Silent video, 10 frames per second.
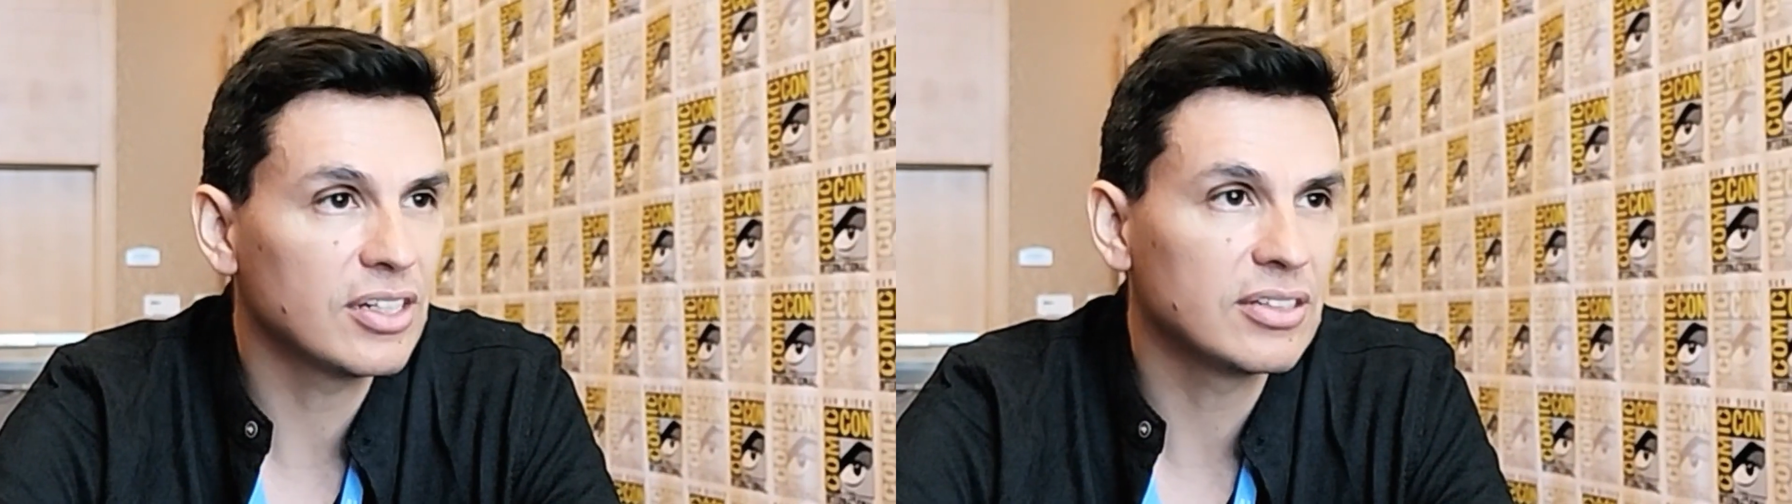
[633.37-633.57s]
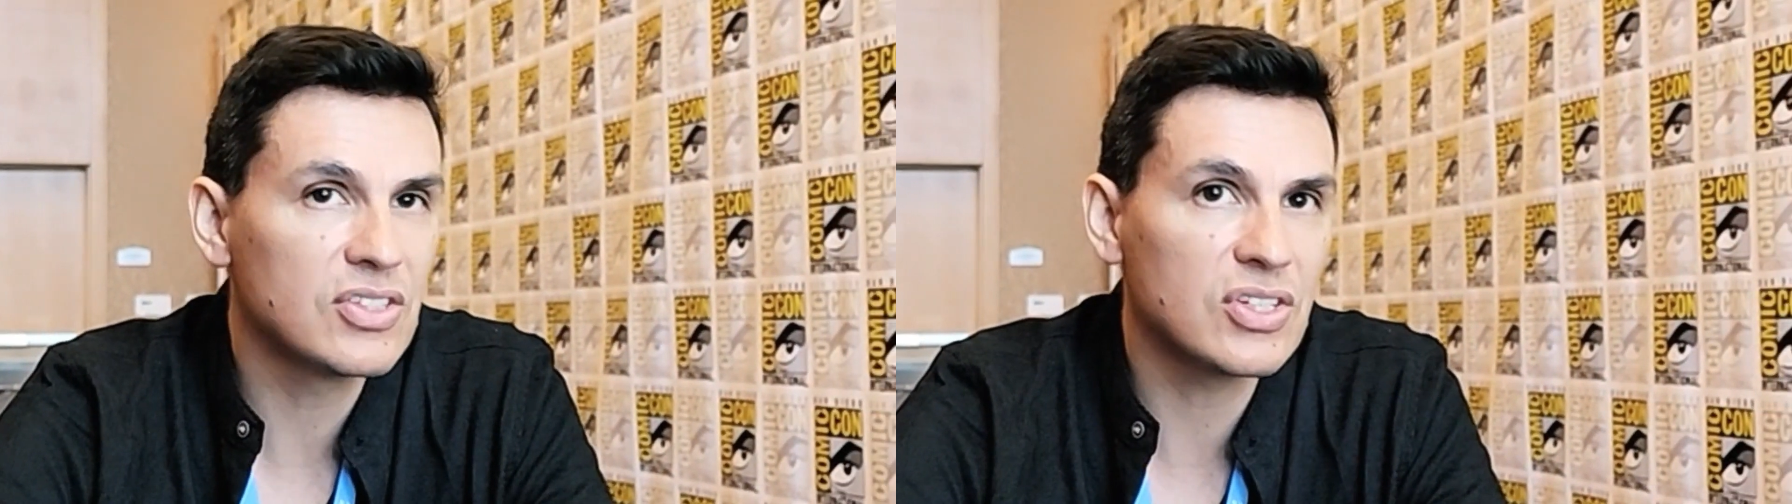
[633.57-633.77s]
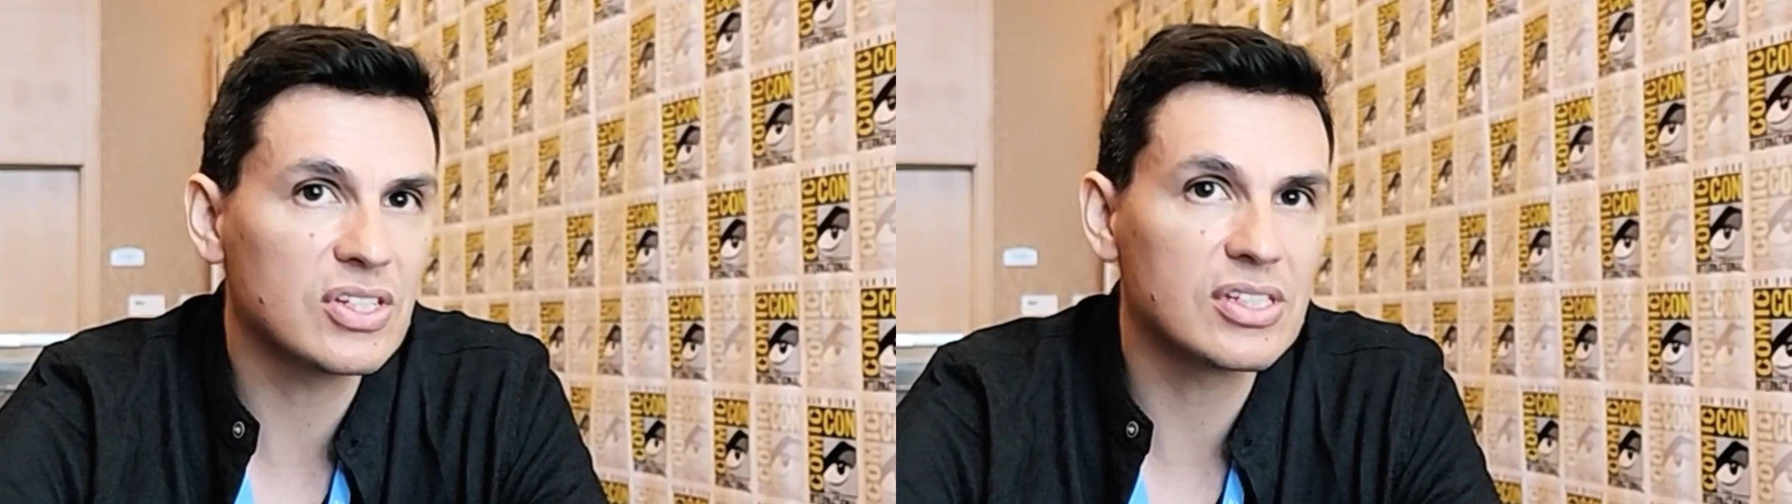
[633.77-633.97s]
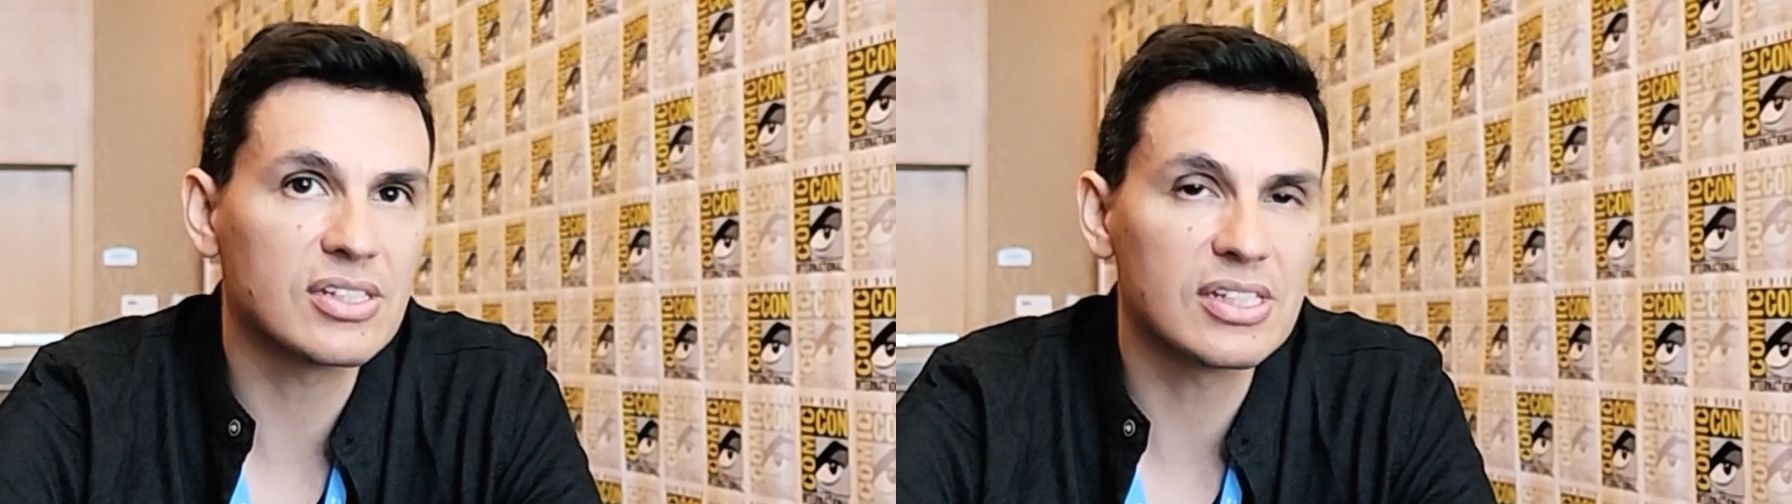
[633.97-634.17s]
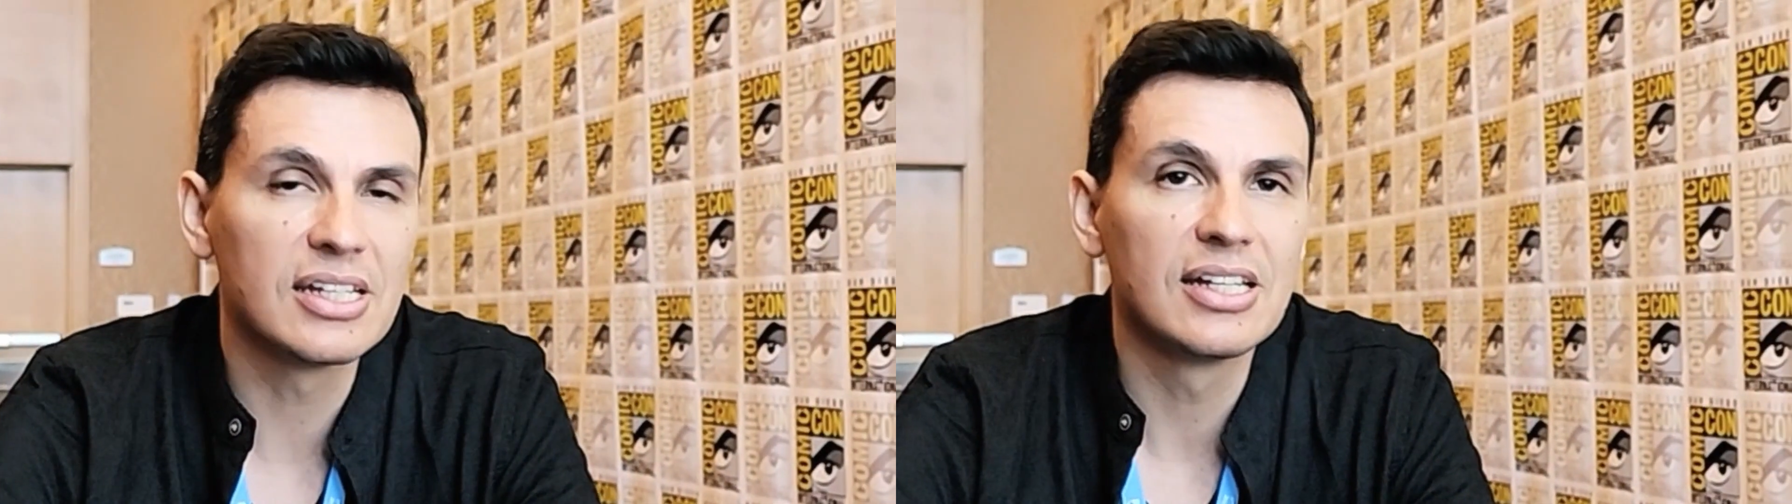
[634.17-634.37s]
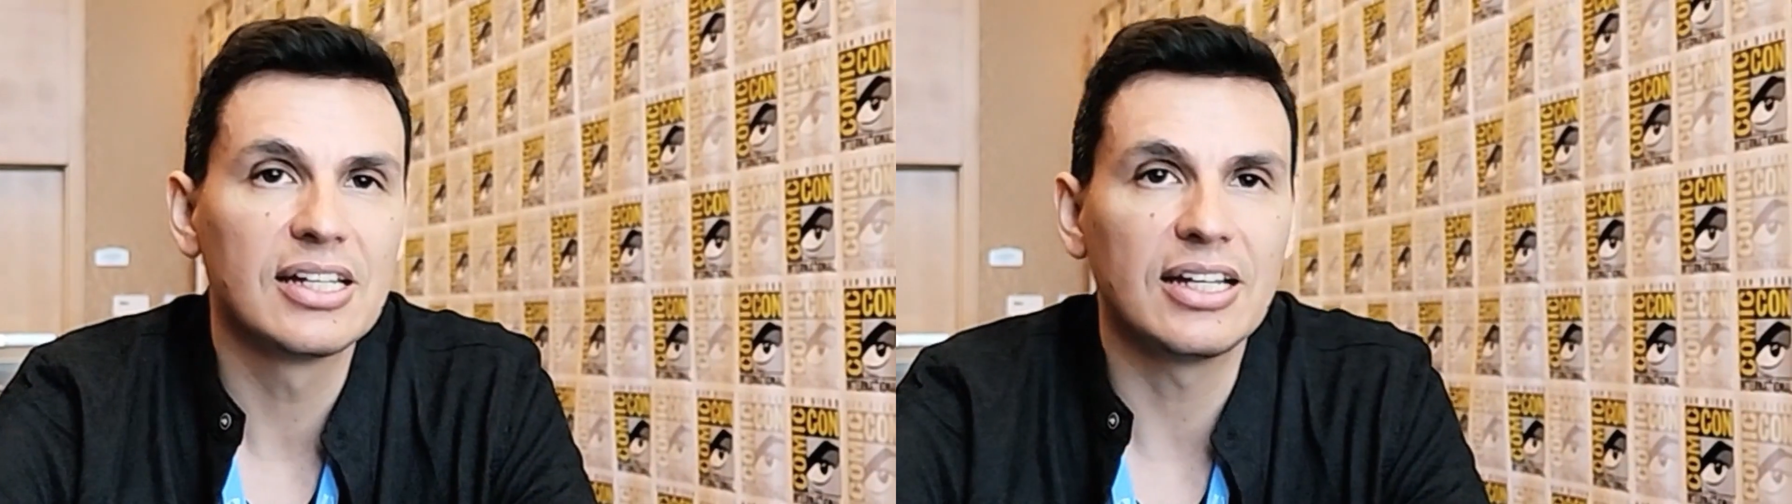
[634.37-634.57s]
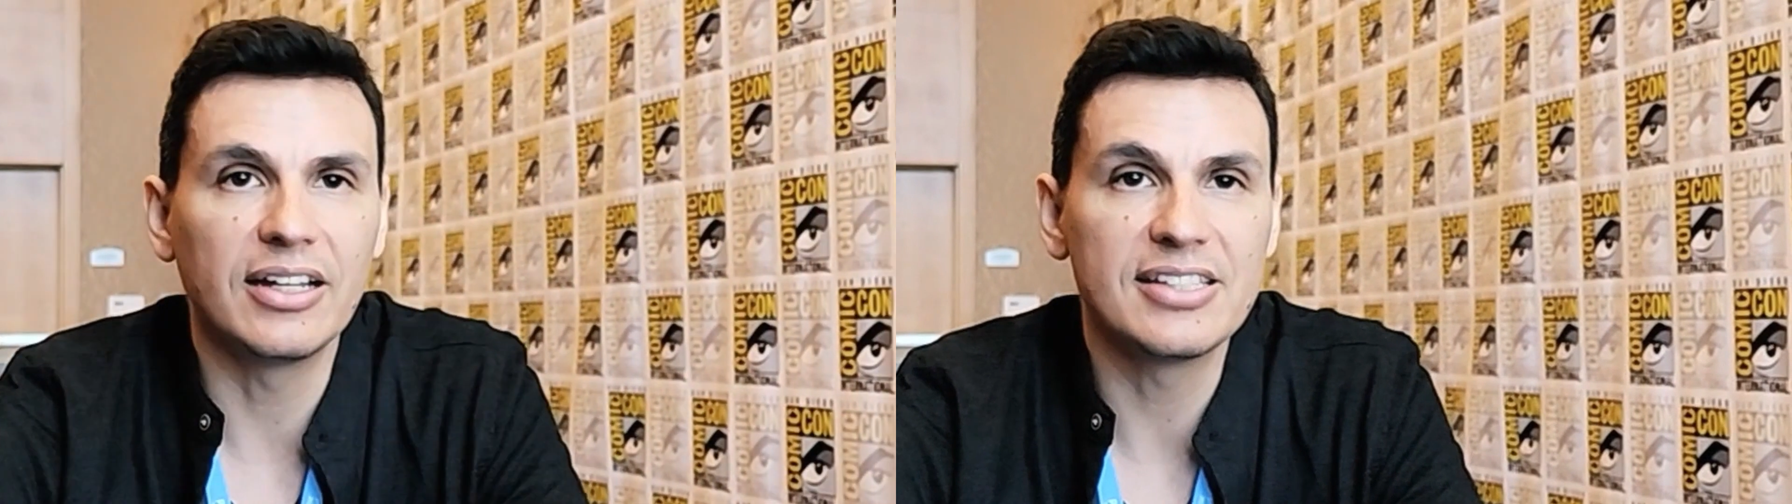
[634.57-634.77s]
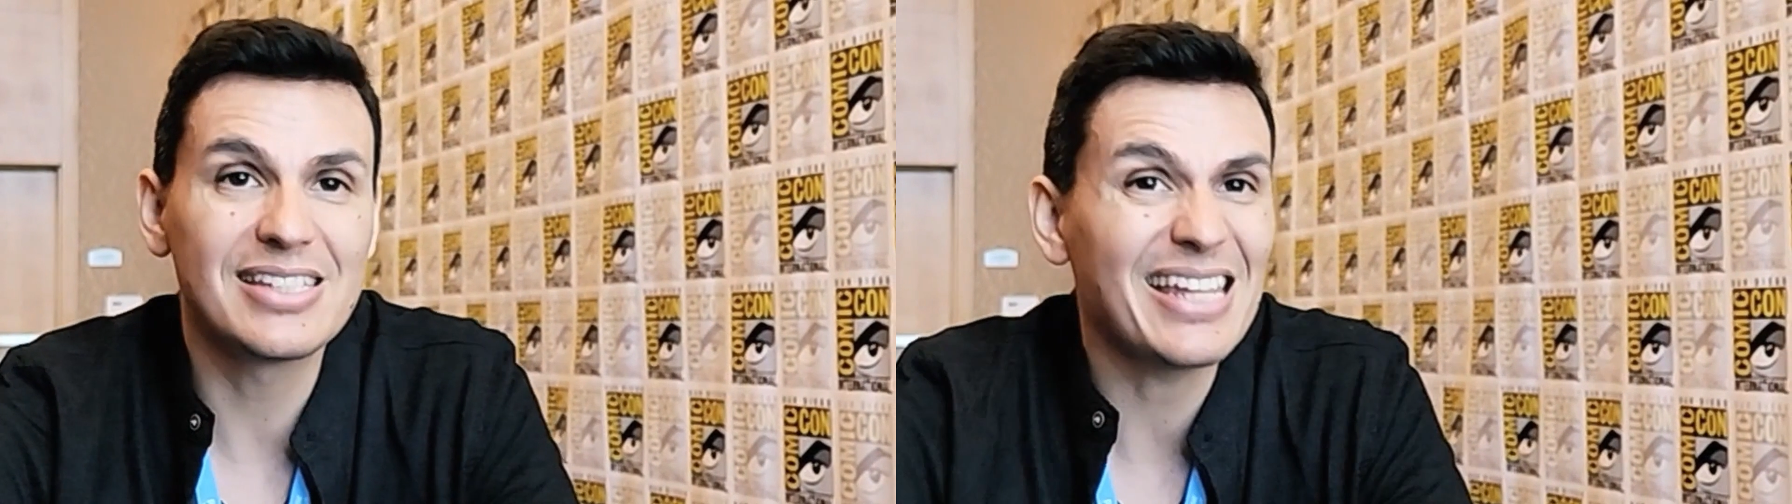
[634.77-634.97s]
She's
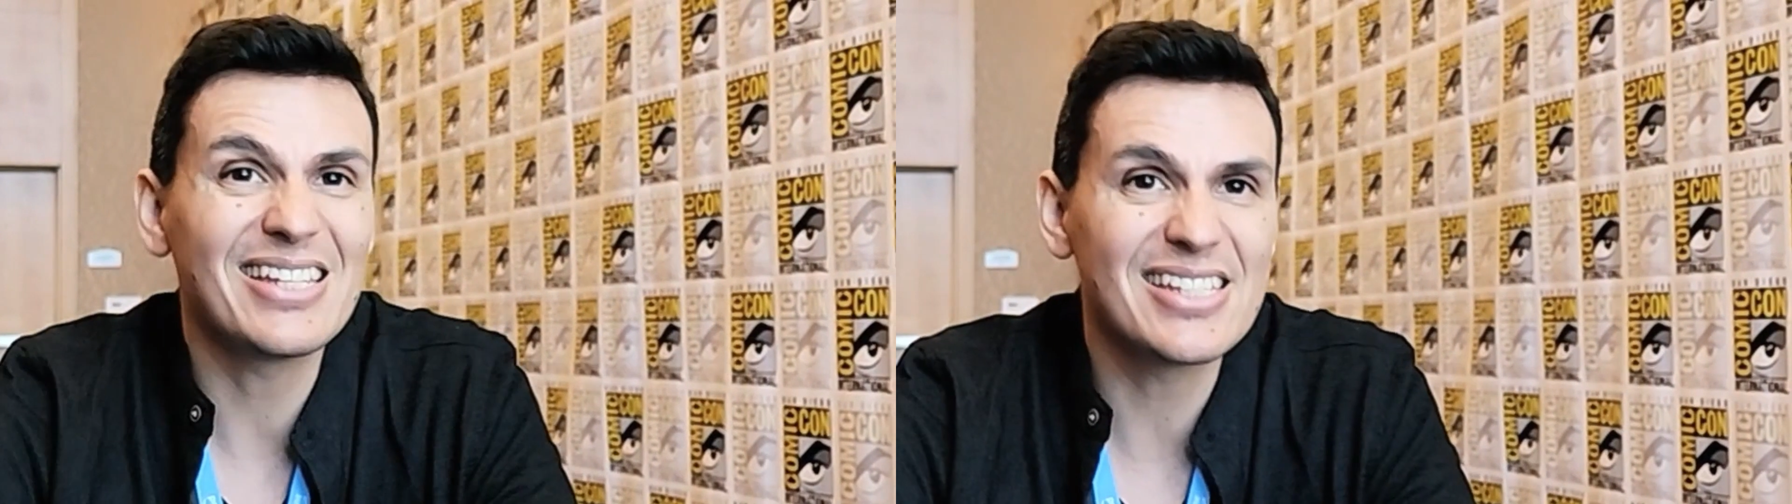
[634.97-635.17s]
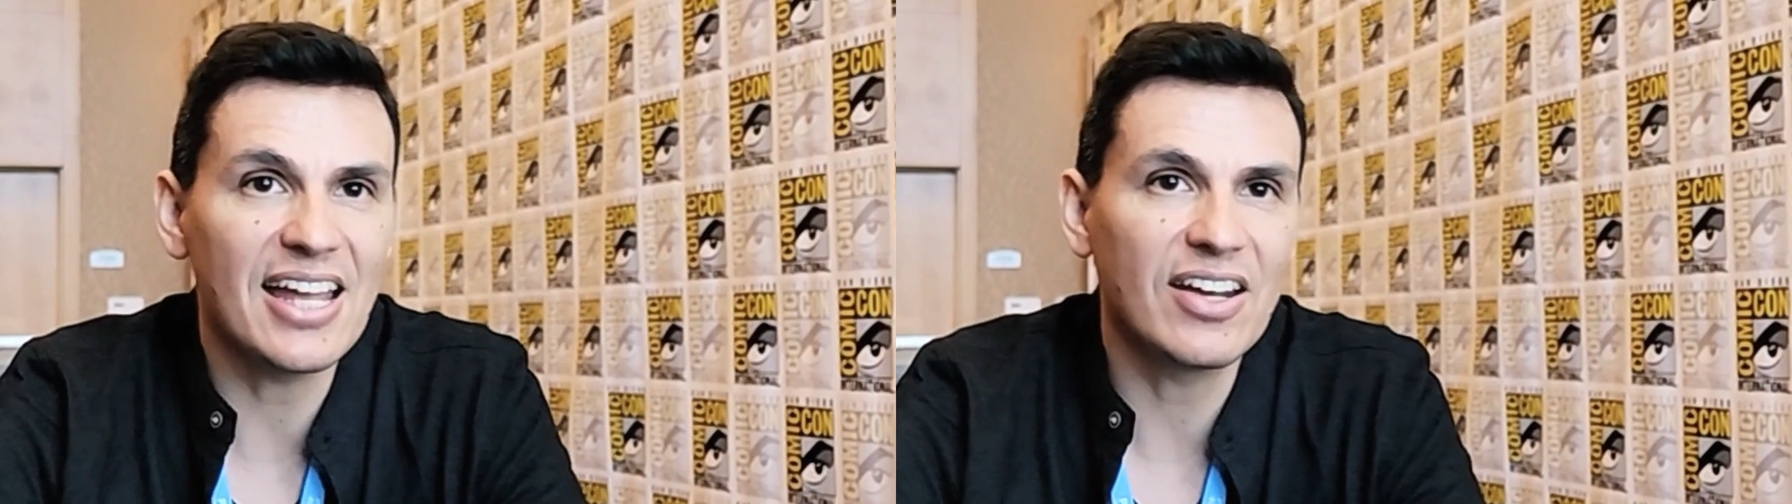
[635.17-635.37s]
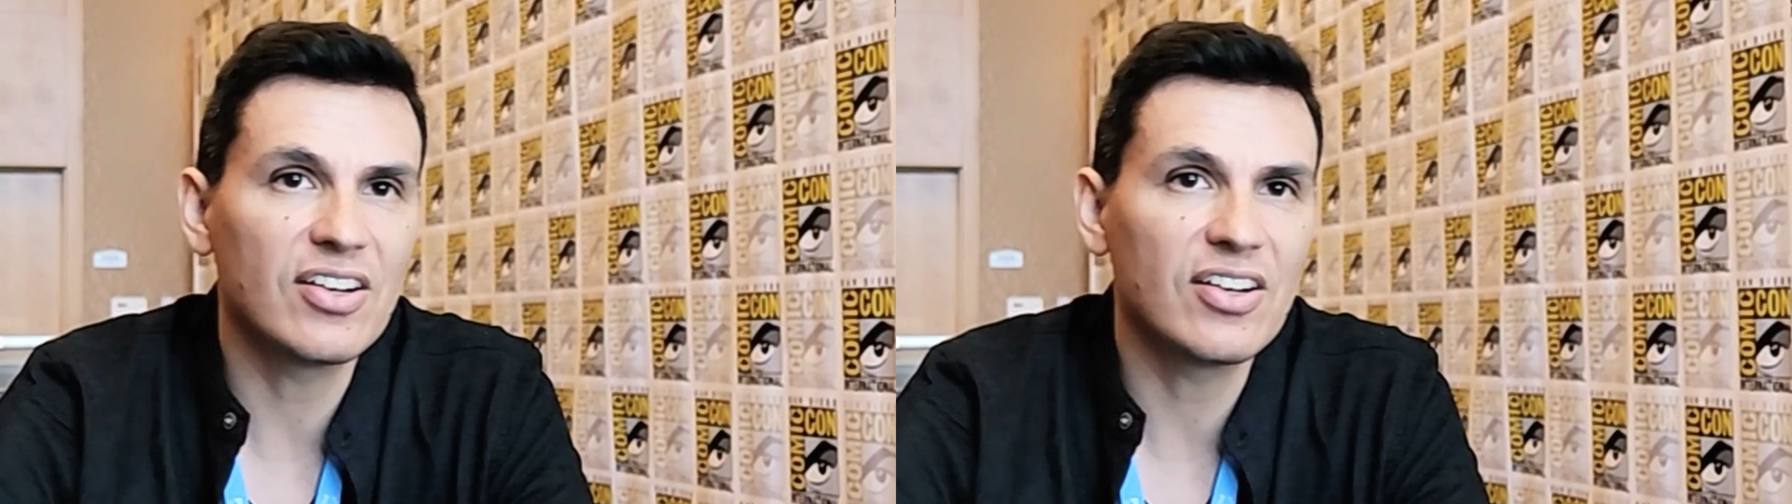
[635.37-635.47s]
a set designer.